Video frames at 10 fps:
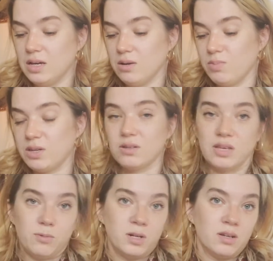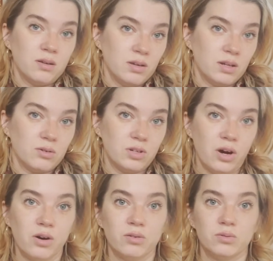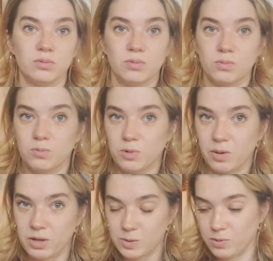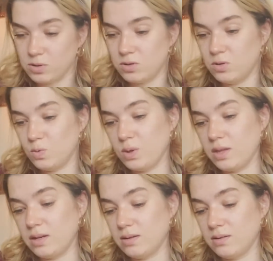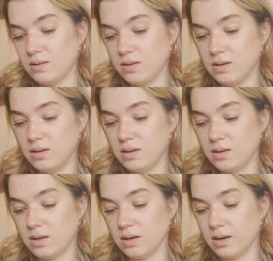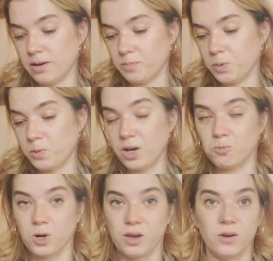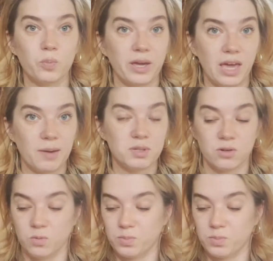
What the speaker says: because I want to, know what am I supposed to do with it when I'm working on my capstone